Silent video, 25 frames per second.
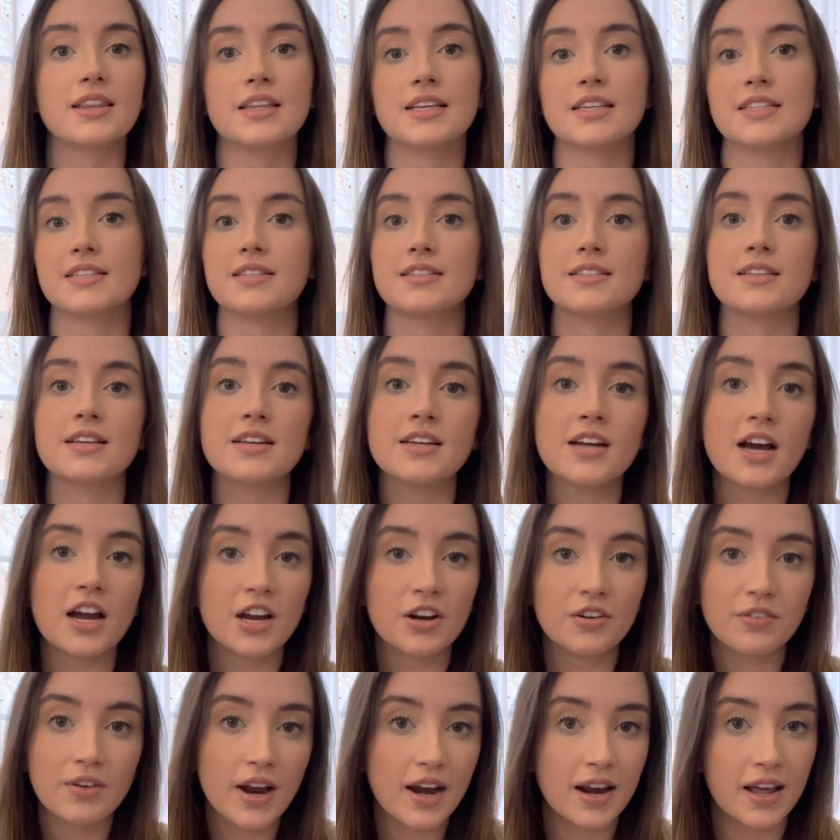this is a
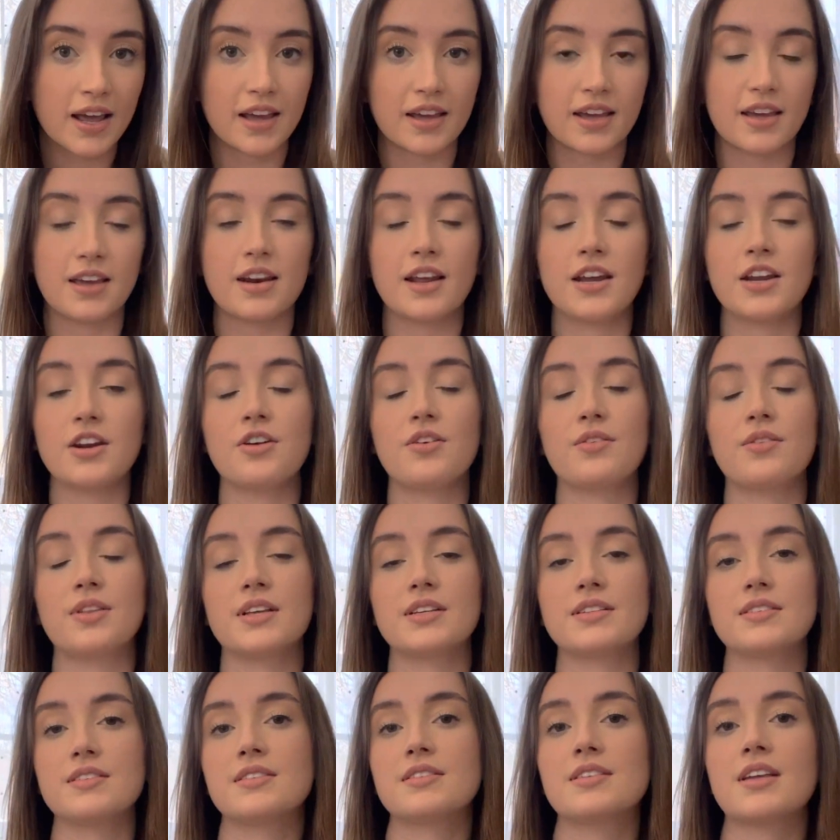diuretic and I know
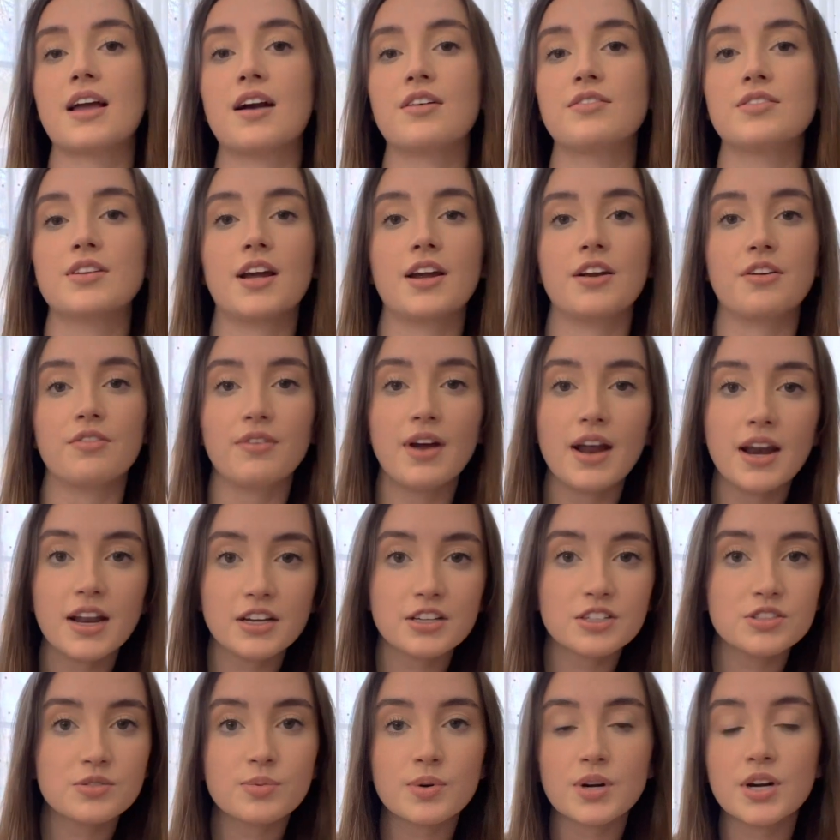this is how
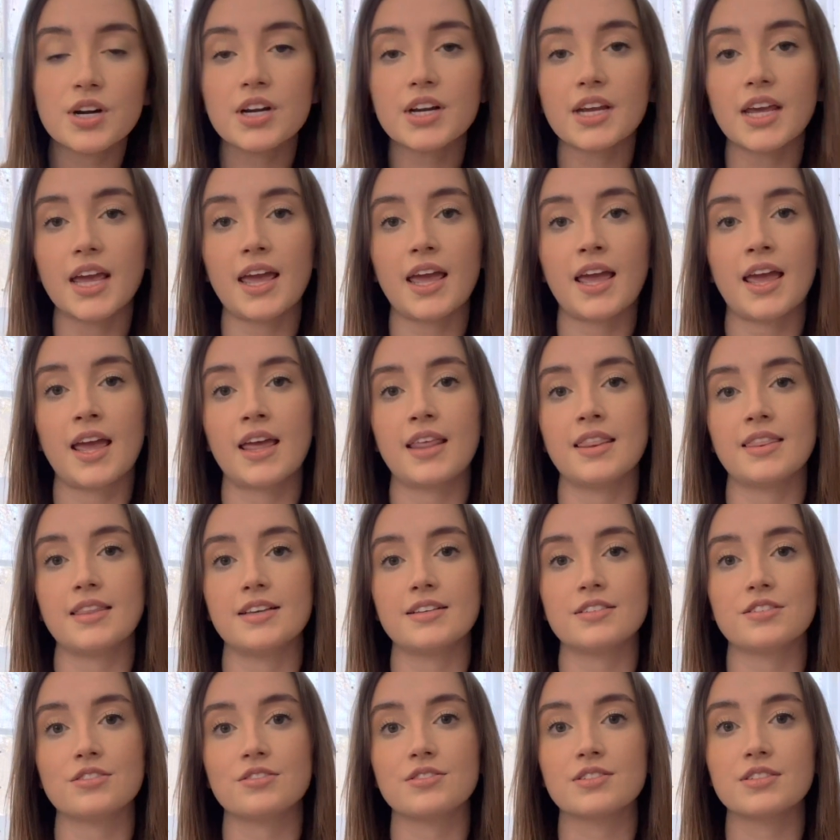diuretics work and
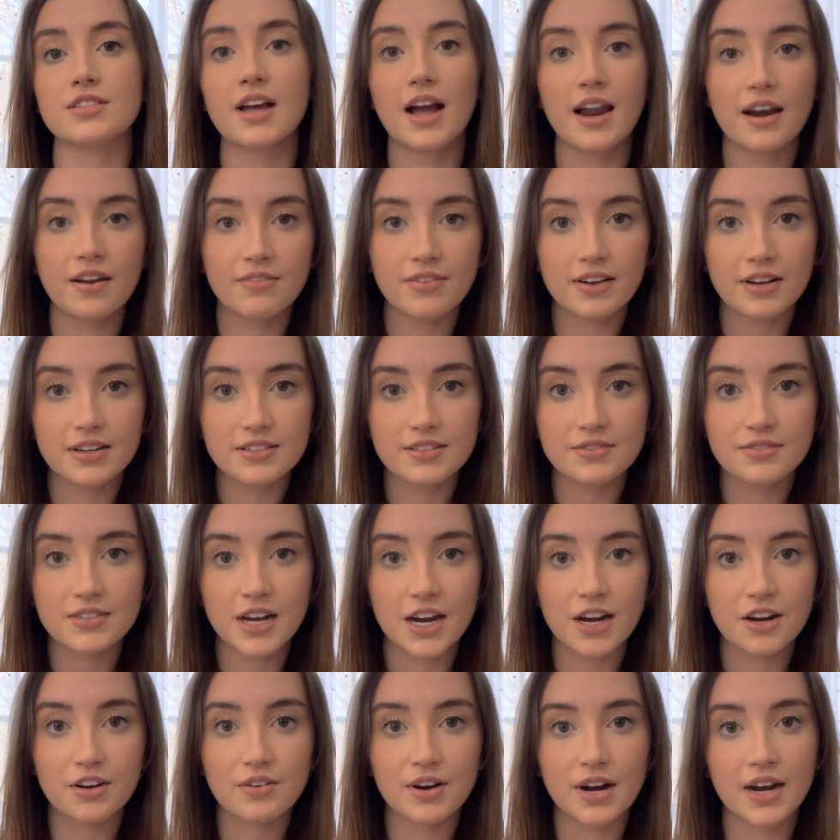these are side effects of
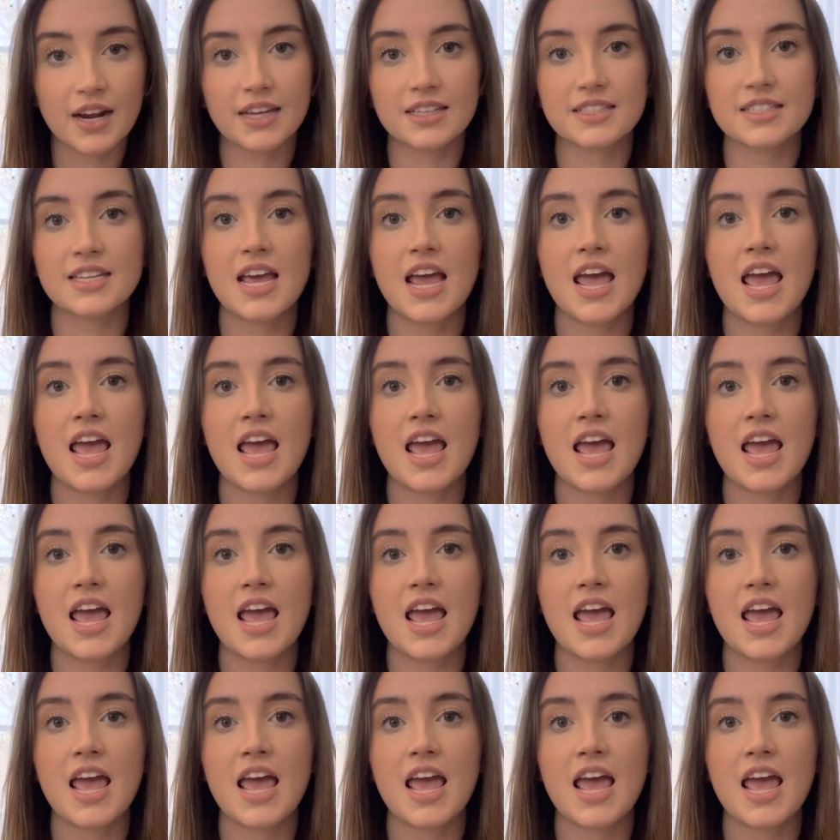diuretics